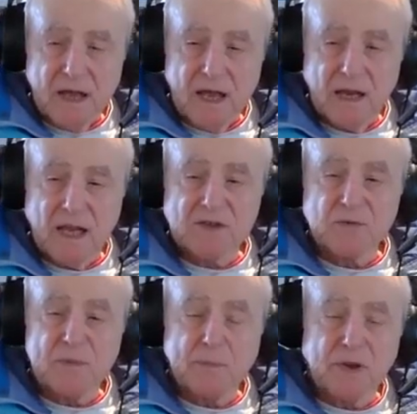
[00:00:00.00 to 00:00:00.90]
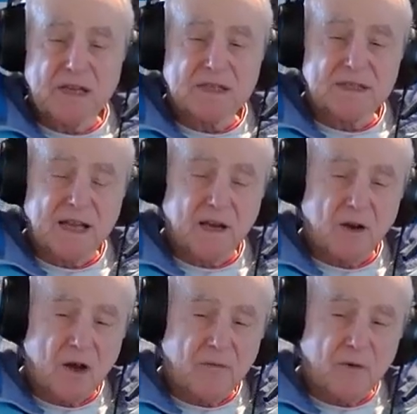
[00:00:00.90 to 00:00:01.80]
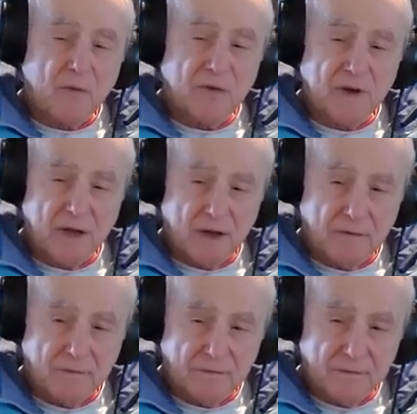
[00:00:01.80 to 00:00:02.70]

And let's replace that lava with love